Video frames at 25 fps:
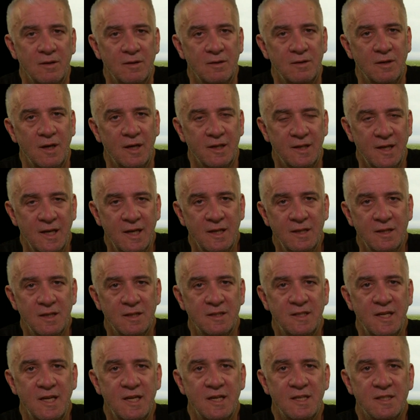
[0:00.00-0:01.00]
Again, the
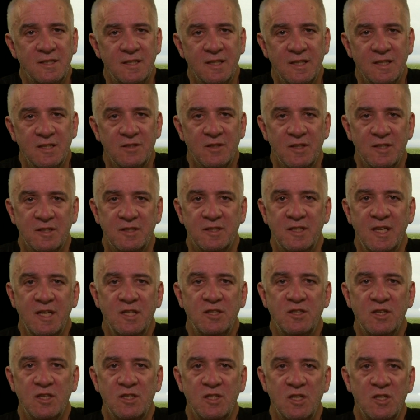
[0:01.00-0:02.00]
tendency as
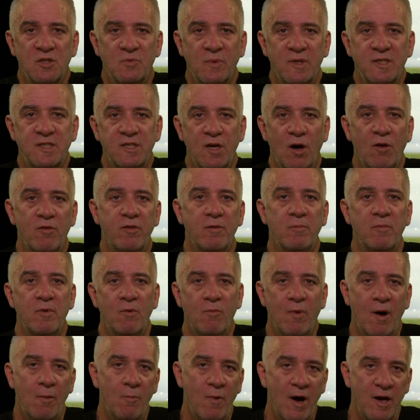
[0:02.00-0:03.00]
teachers is we tell them the
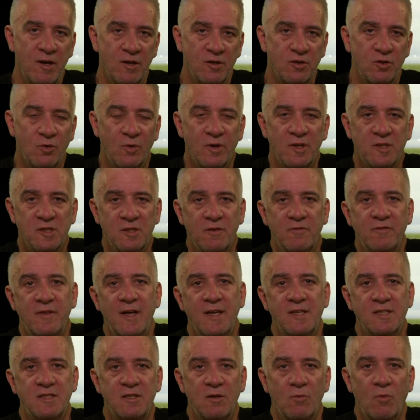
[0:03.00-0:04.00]
one way to do it as if
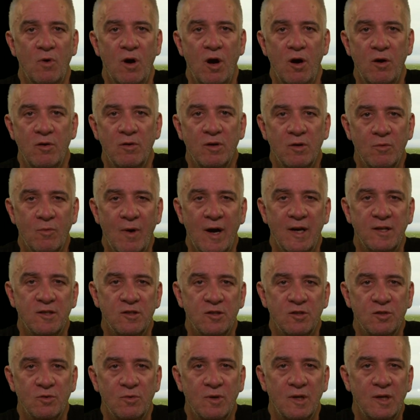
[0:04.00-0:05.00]
that's the only way to
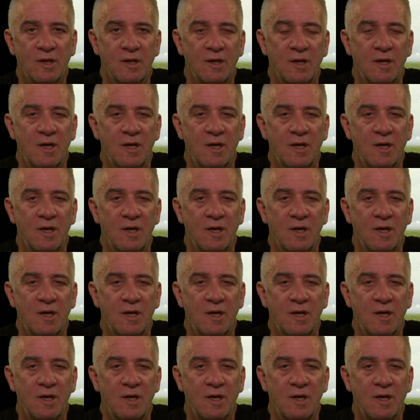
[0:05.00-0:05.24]
do it.